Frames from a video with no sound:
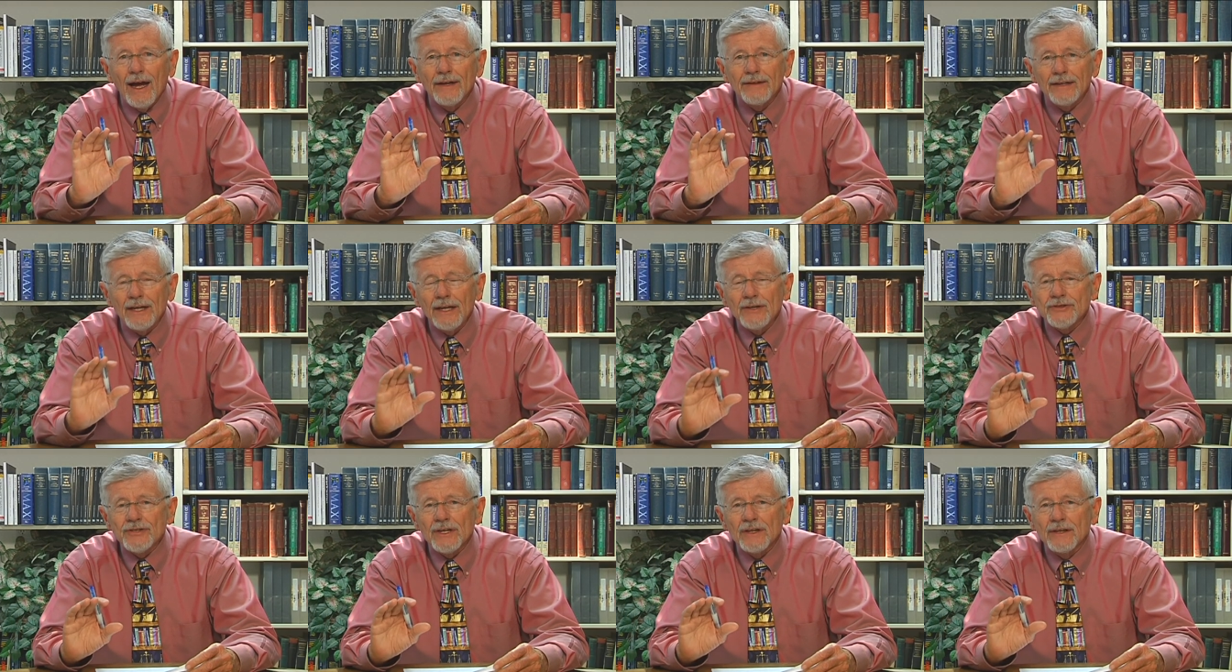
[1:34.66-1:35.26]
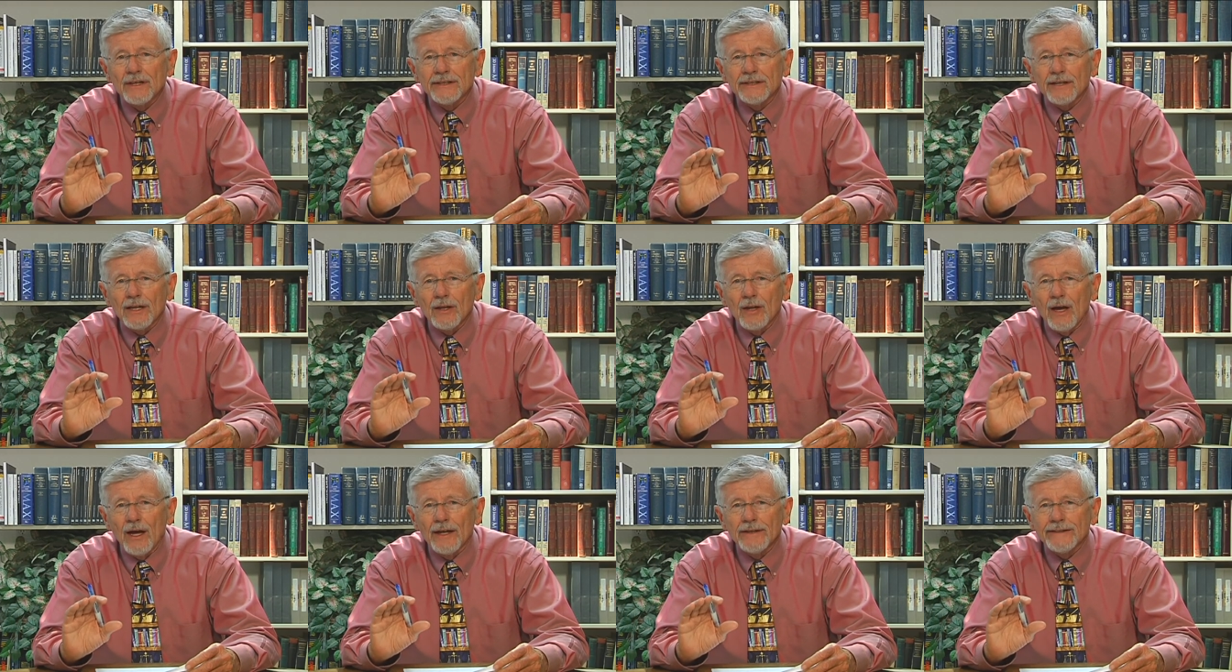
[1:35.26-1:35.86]
Teaching this to
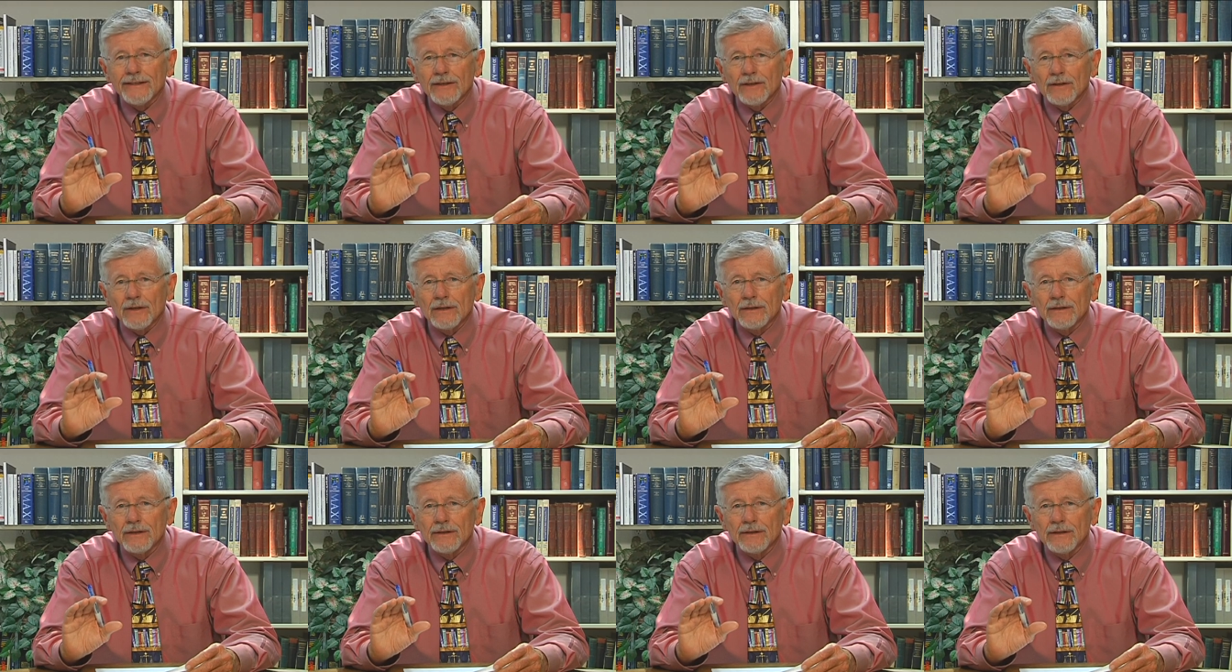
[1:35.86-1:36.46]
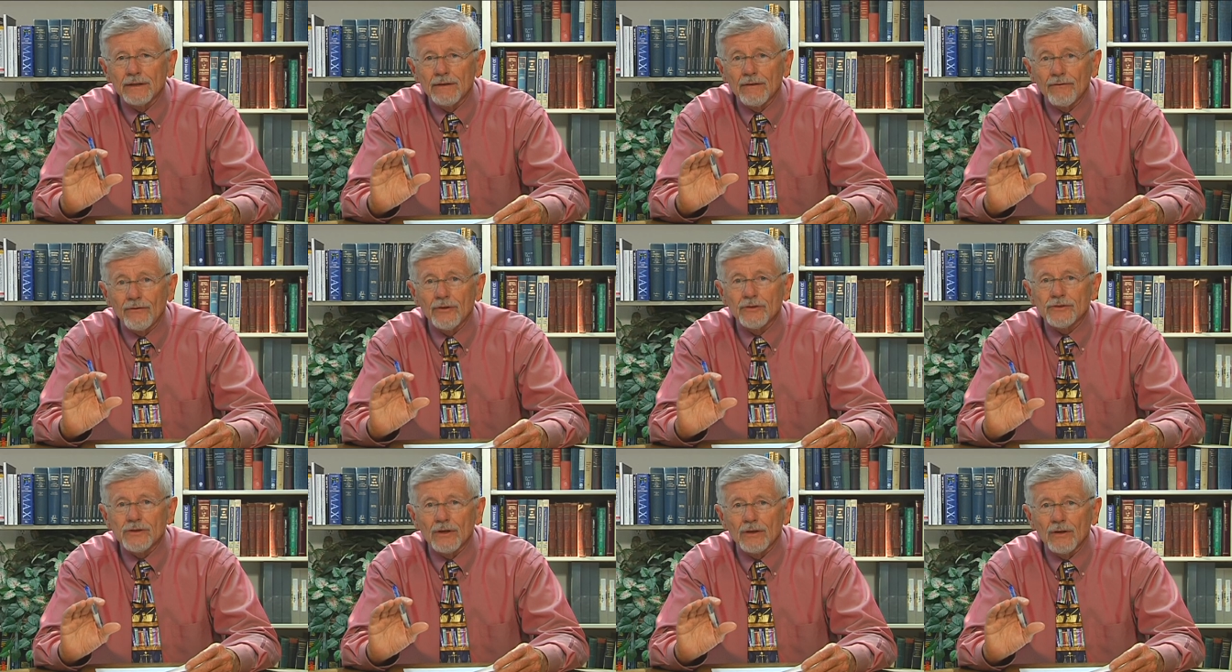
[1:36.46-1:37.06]
law students,
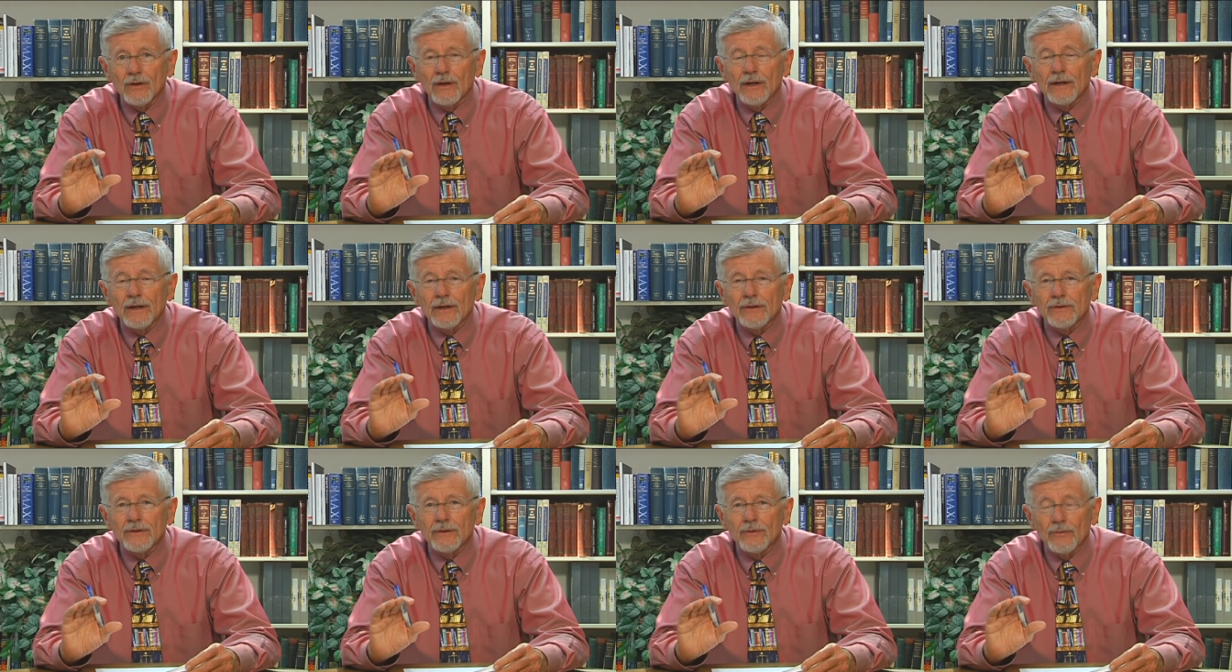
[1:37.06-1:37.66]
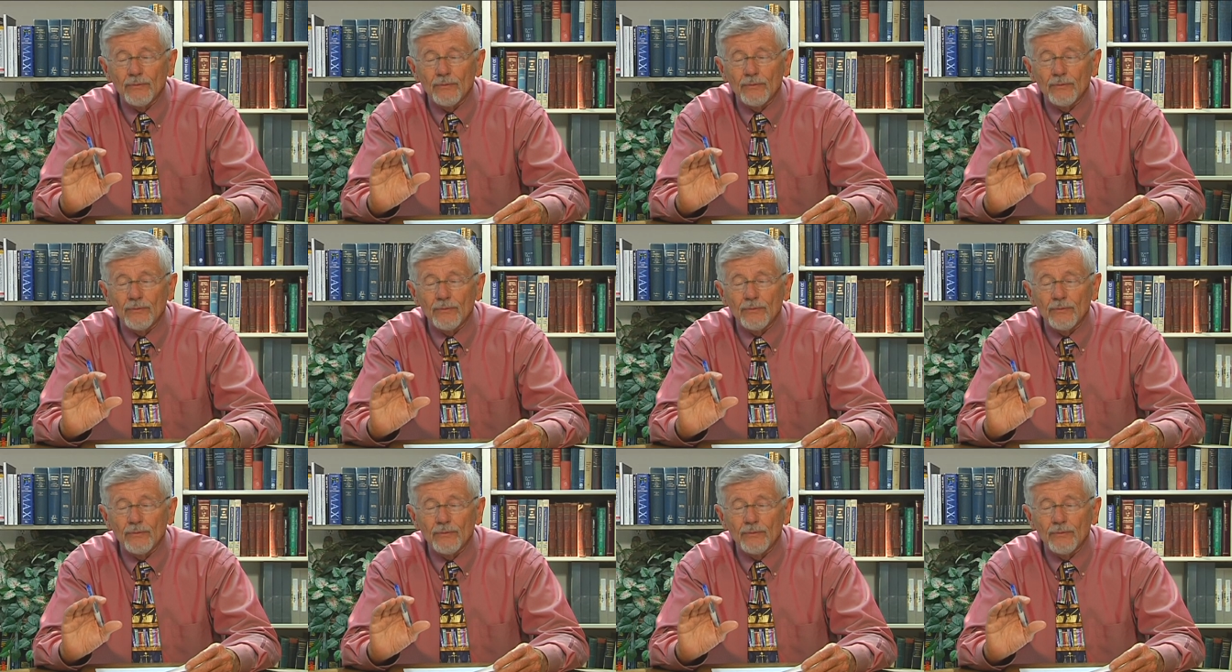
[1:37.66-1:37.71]
future lawyers,